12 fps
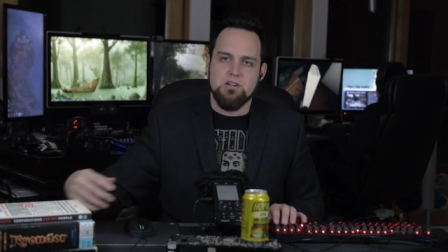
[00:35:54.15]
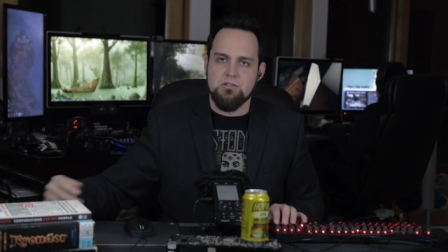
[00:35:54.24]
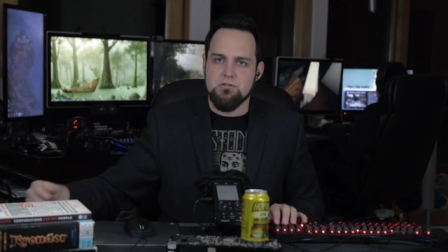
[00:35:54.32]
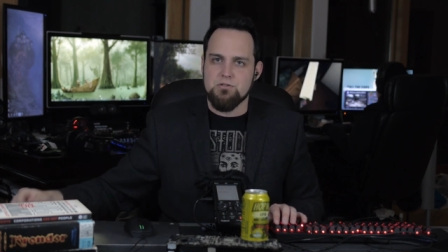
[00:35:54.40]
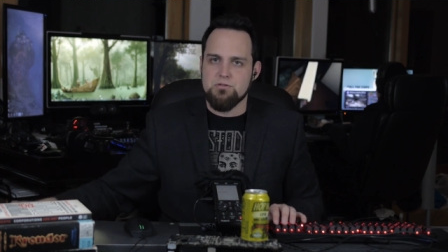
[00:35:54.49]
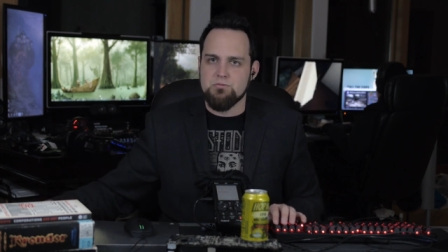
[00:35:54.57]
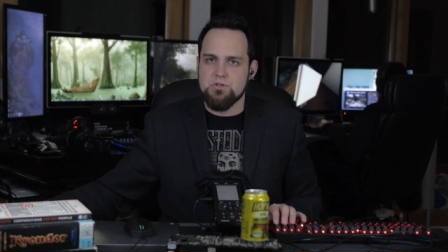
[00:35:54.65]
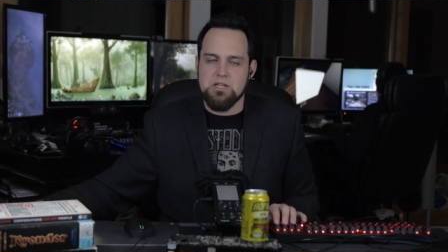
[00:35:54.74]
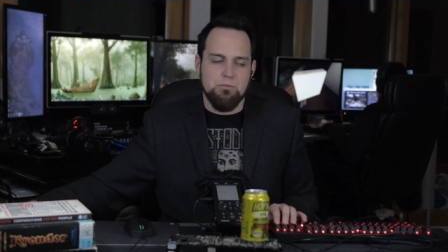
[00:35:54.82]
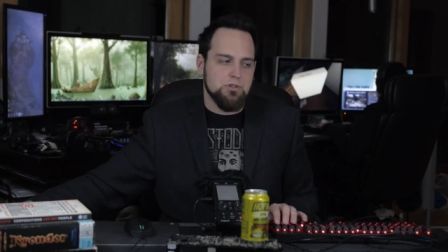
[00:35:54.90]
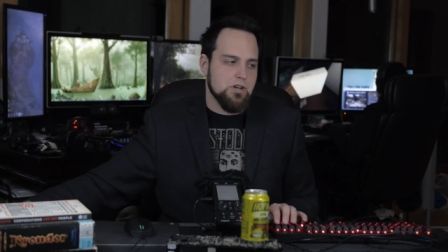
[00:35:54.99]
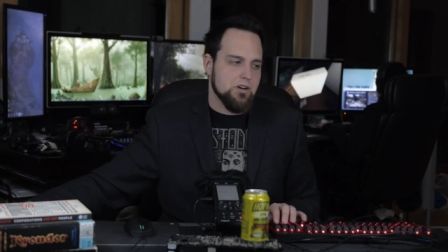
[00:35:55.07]
your
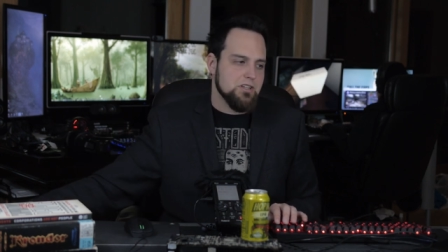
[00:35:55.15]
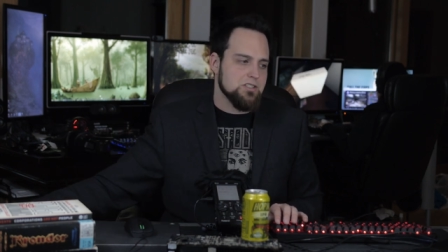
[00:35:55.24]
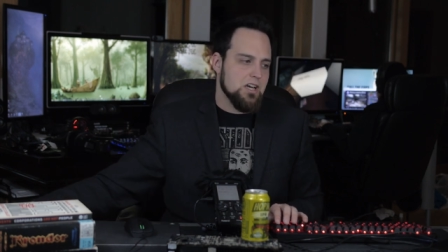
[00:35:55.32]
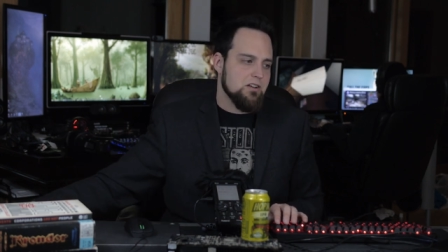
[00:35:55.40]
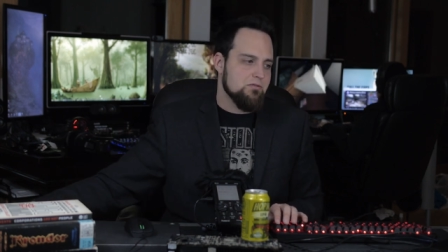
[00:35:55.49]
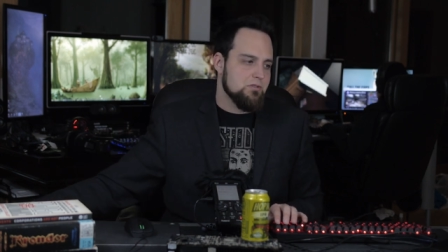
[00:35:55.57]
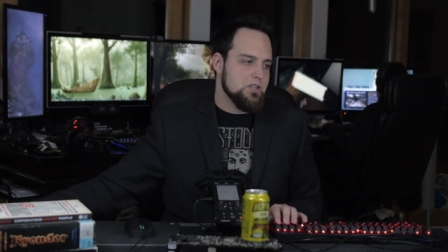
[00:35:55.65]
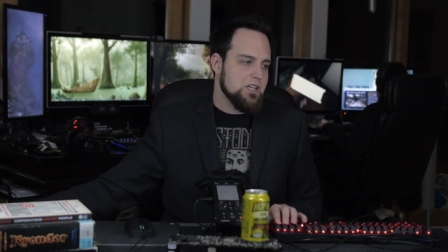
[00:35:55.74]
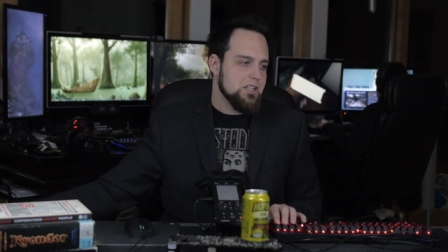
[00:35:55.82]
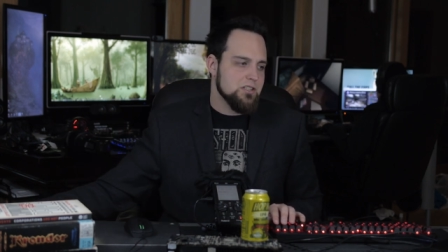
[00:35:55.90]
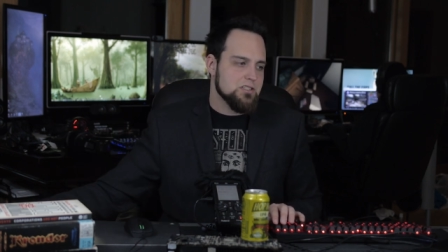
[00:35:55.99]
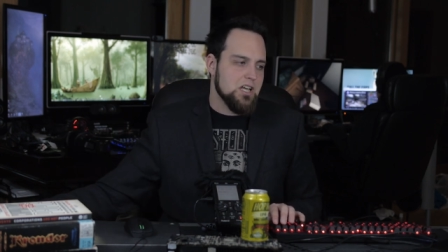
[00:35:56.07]
double talk is kind of
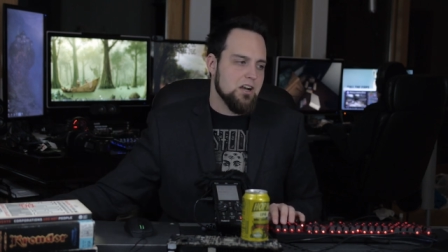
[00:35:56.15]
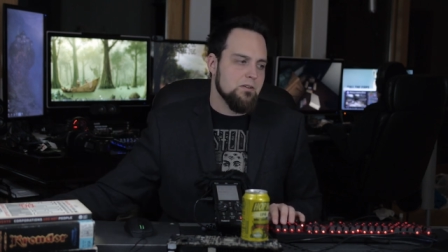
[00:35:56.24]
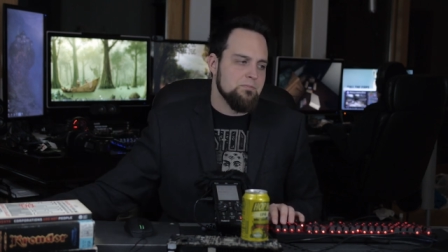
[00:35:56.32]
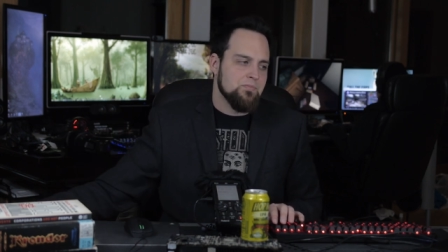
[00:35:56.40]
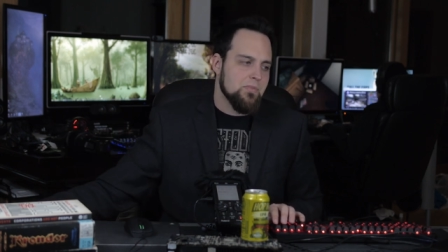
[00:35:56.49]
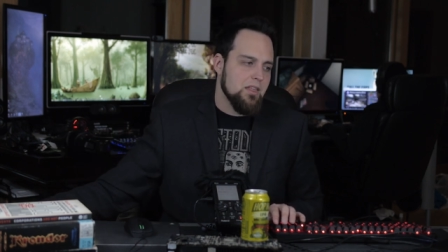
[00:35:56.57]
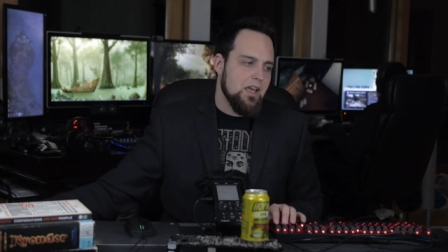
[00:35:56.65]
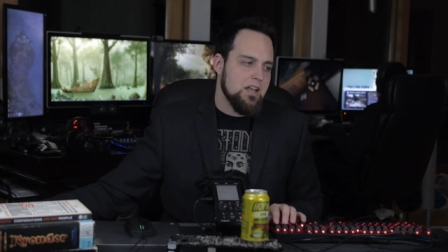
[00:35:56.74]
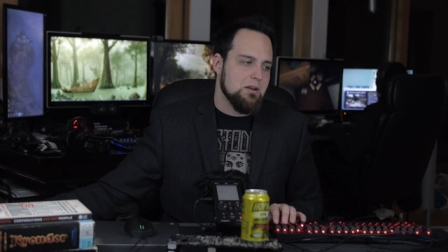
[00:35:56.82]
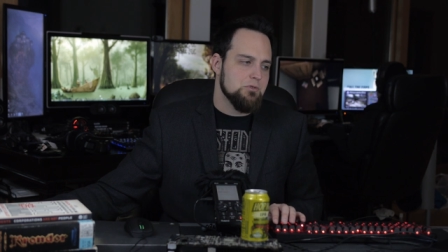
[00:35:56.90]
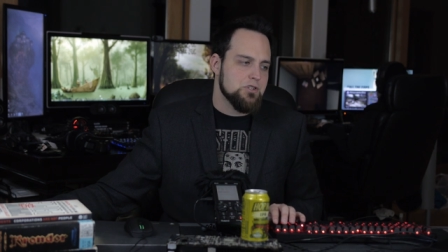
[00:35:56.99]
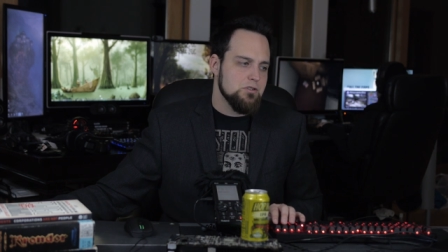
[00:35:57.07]
ridiculous there.
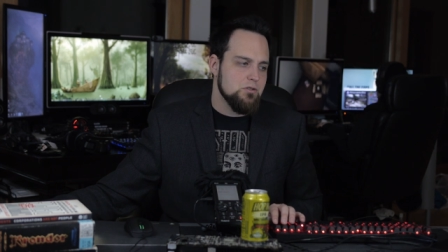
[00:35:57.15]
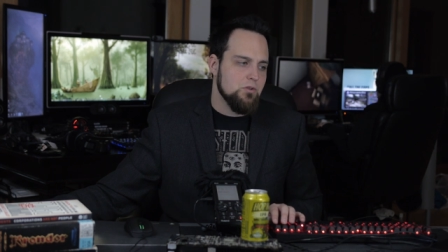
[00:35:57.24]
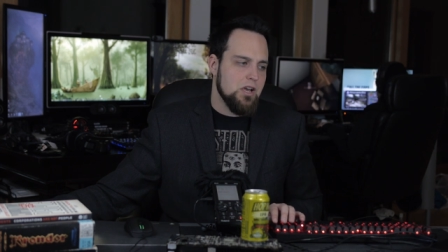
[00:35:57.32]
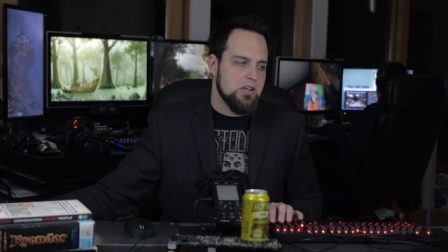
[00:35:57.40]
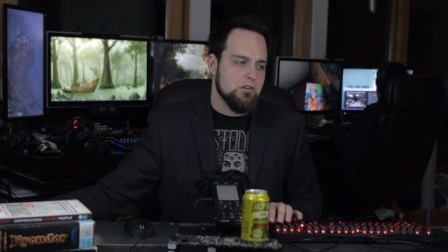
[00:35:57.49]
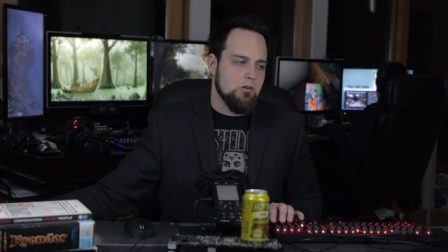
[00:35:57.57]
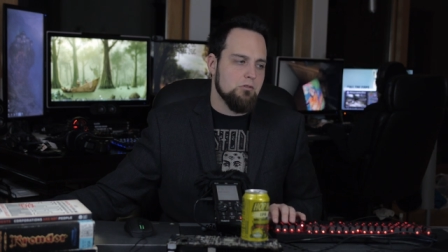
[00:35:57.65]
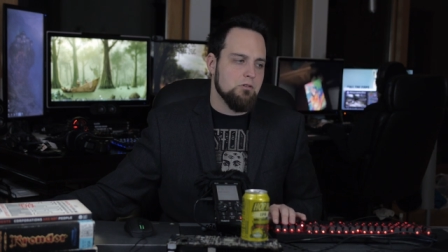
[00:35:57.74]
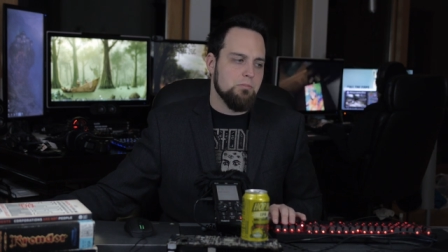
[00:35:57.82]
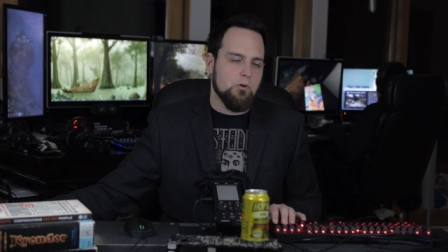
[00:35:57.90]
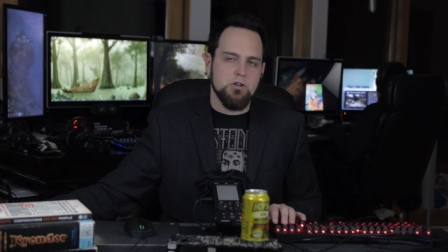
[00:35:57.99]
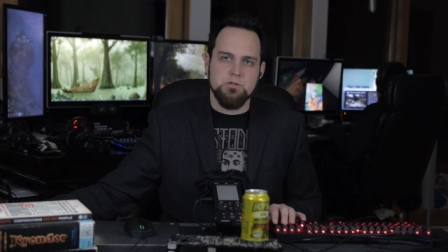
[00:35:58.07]
And number two, in your own
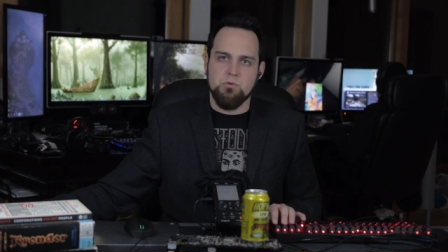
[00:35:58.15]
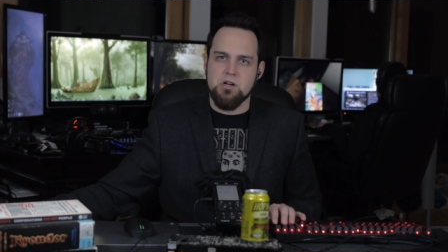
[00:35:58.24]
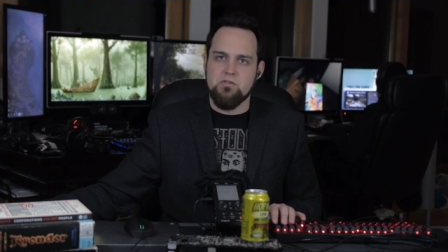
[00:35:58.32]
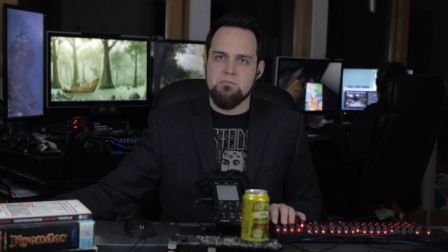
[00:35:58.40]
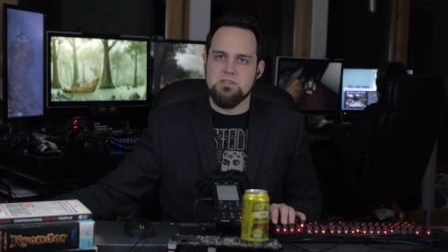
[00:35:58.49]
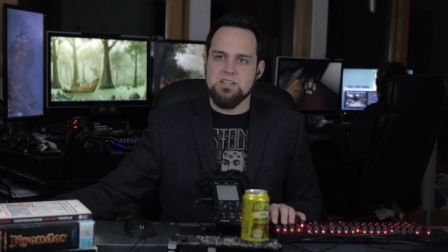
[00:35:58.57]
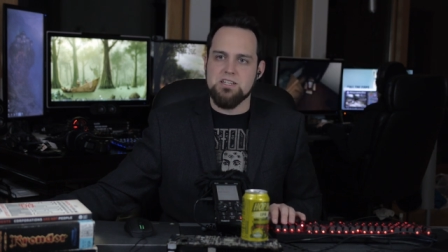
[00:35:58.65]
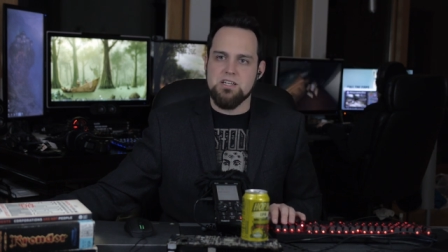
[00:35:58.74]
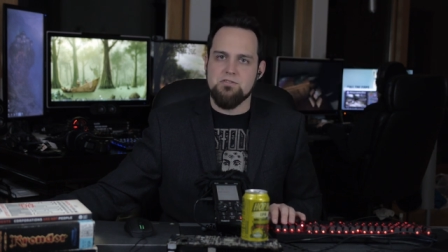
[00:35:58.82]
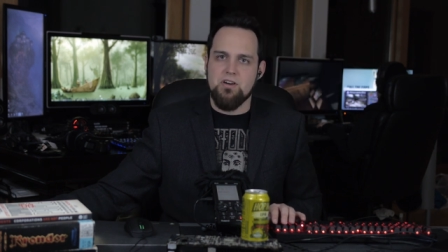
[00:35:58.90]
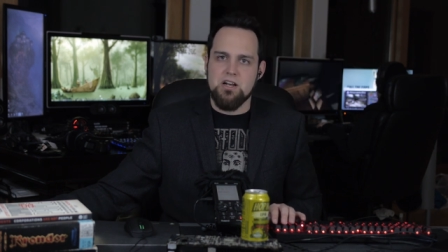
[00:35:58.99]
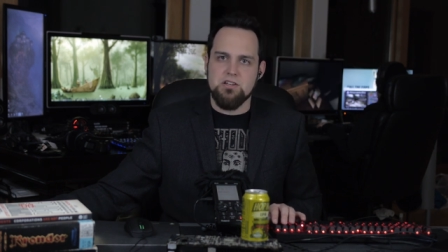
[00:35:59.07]
reports, one of them is
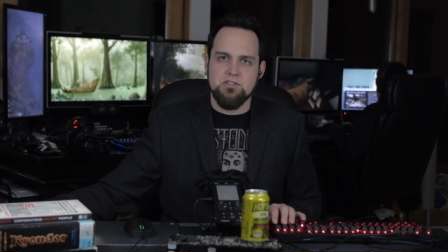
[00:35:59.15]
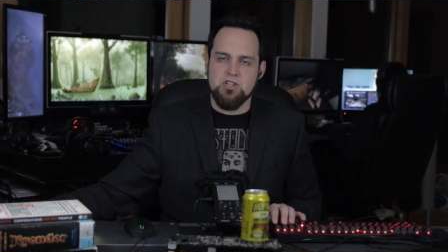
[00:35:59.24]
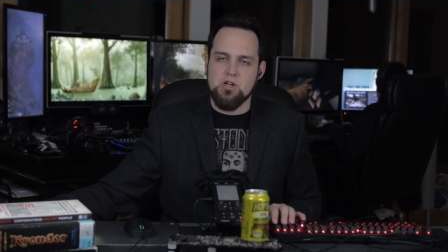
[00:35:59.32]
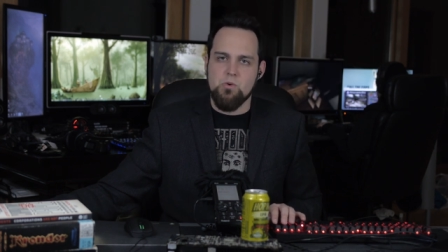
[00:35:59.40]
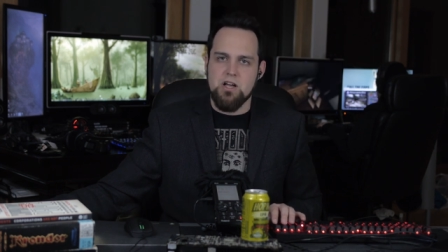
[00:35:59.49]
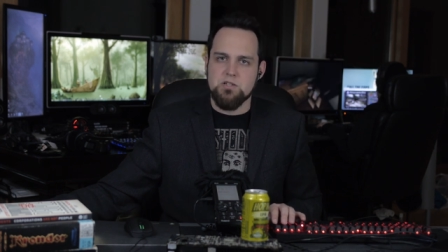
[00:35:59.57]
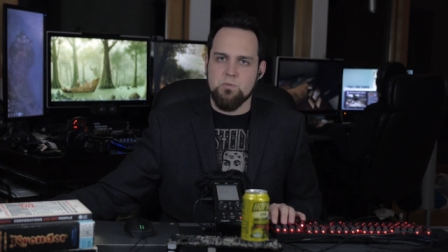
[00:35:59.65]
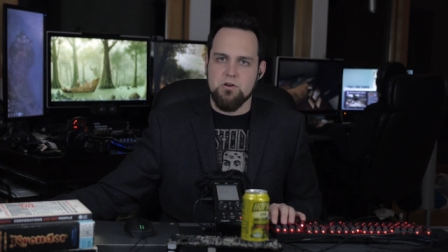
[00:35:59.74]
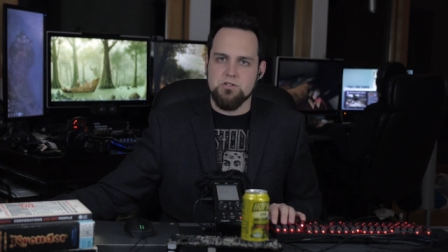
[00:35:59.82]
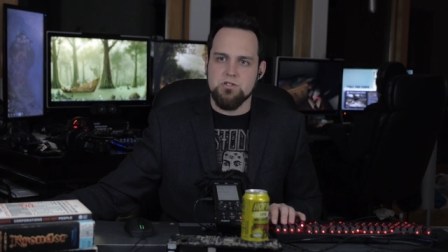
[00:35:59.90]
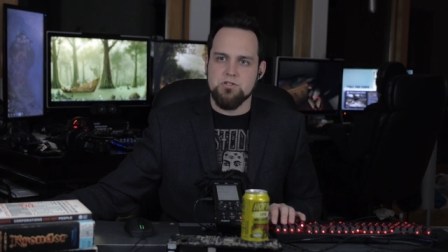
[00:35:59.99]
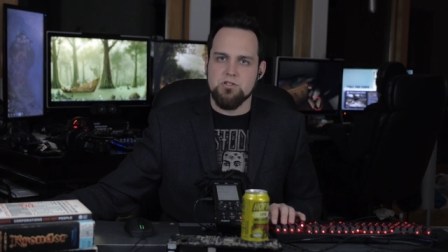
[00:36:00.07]
identified as a U.S.
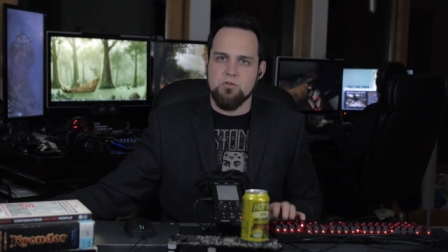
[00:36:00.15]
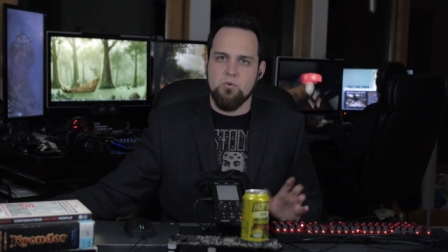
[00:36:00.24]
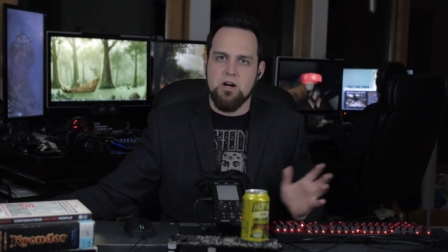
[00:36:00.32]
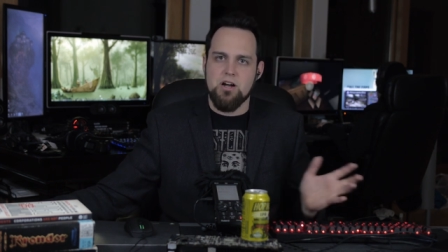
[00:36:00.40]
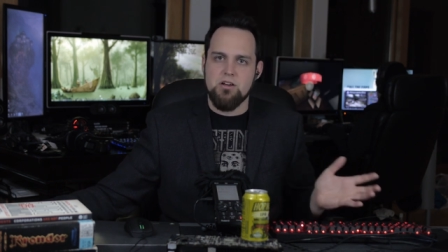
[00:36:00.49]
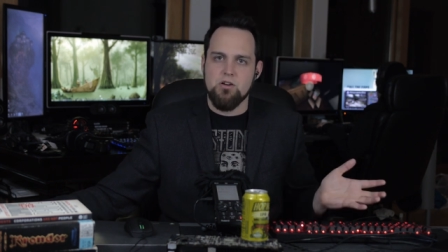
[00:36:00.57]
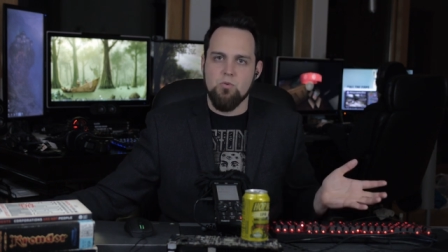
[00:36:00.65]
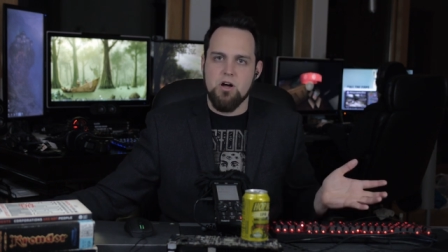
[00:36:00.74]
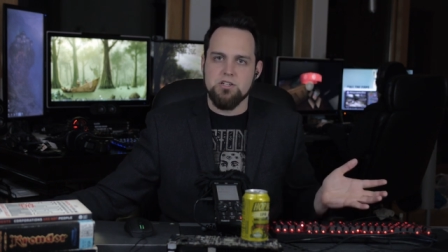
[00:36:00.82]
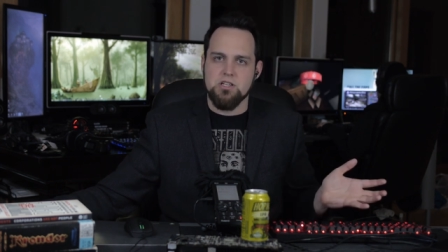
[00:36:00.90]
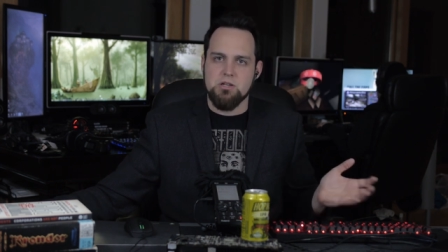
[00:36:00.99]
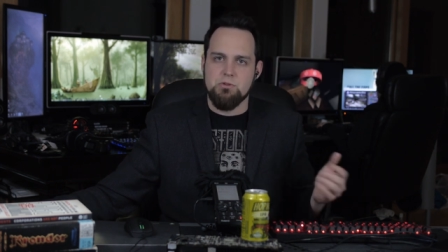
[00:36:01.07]
person, so why are you
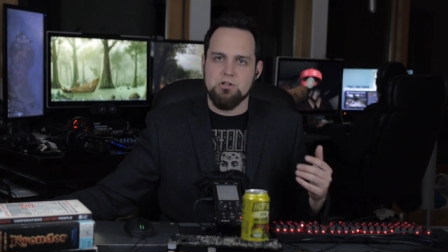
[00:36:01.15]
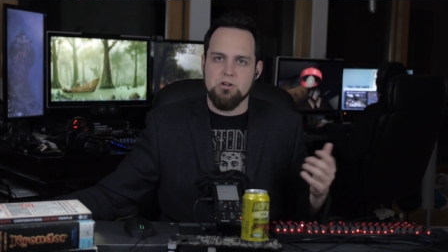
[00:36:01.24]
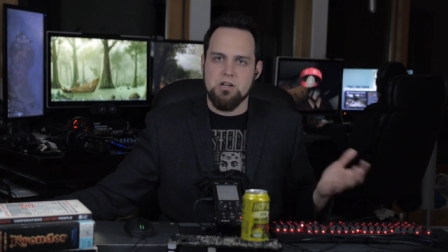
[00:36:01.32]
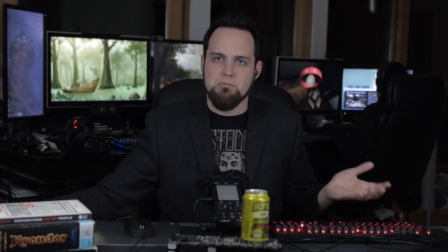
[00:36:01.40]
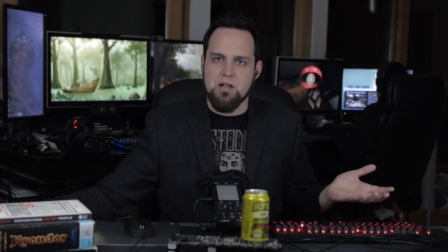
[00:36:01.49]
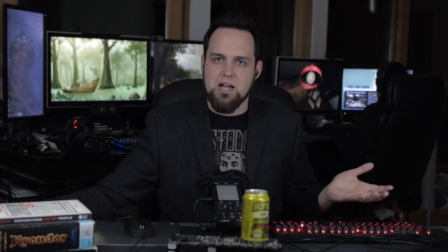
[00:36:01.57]
watching them? Are you trying to